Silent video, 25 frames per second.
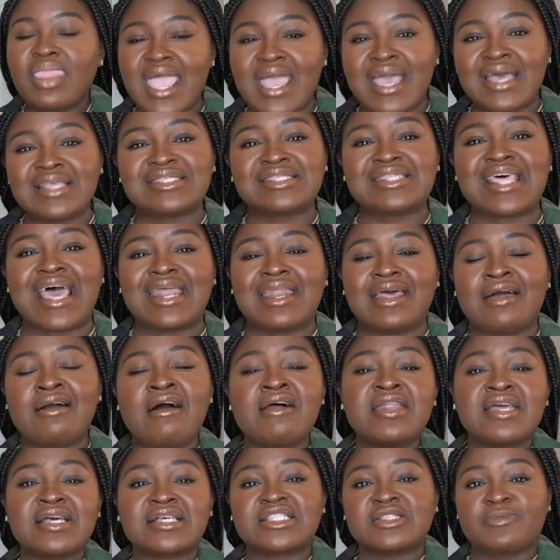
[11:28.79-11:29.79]
it's that
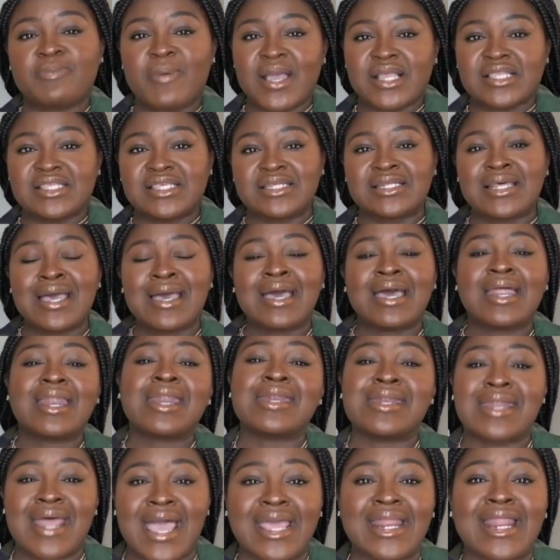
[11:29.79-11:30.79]
unexpected
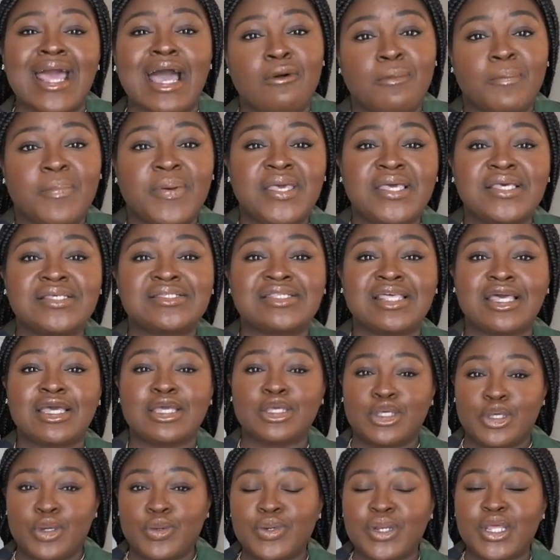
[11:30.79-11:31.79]
night out piece that
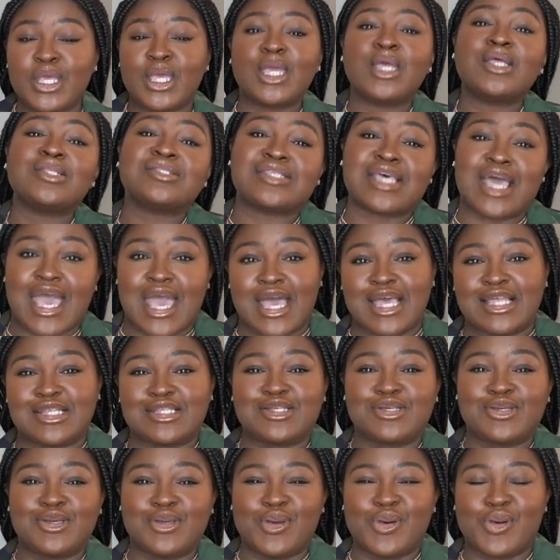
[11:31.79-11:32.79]
you need to add
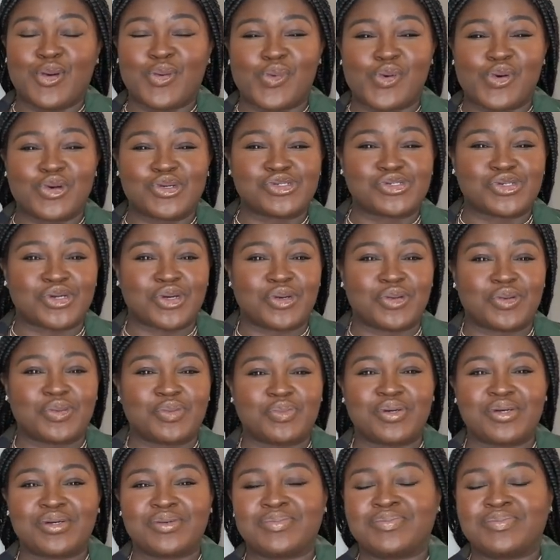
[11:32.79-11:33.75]
to your wardrobe